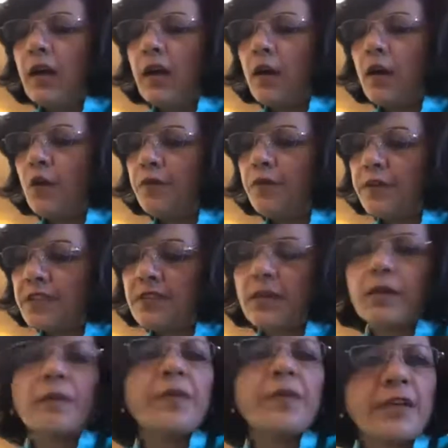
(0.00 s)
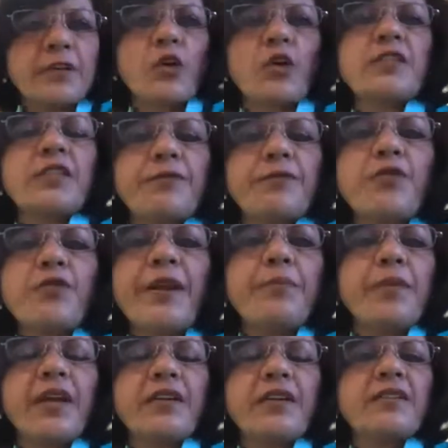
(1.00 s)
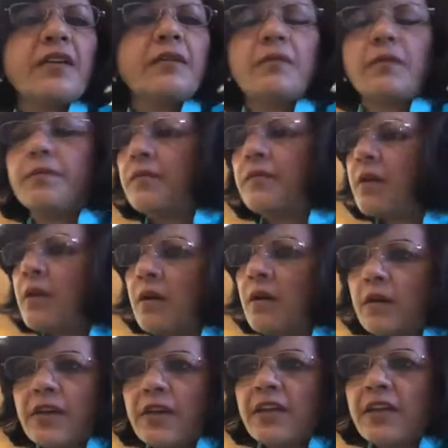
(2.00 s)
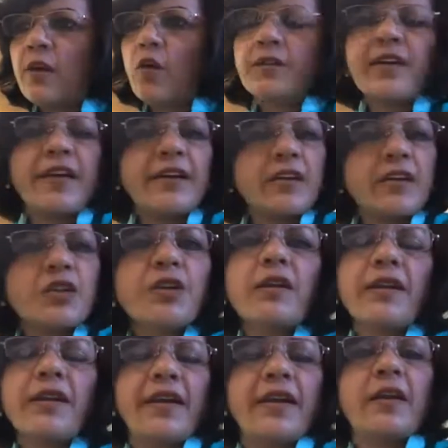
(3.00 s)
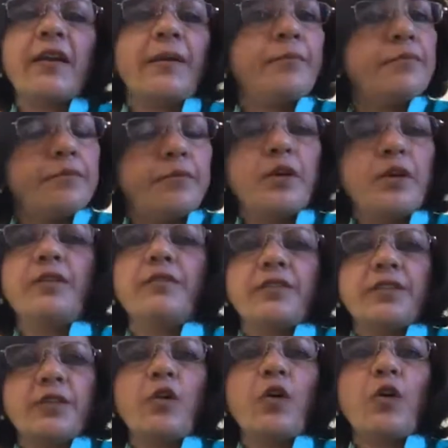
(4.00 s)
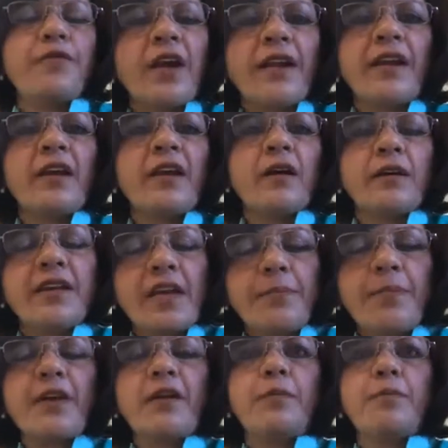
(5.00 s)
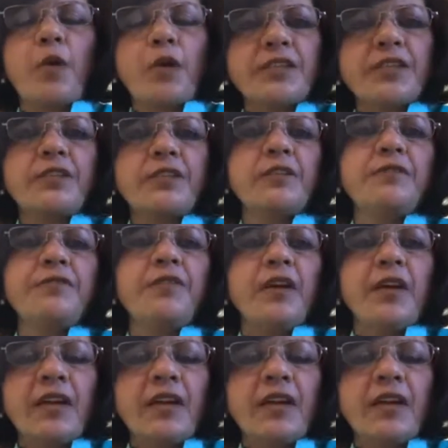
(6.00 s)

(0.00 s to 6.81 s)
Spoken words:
of his exhaustive treatment, and taking on the additional care burdens, of running, keeping a positive,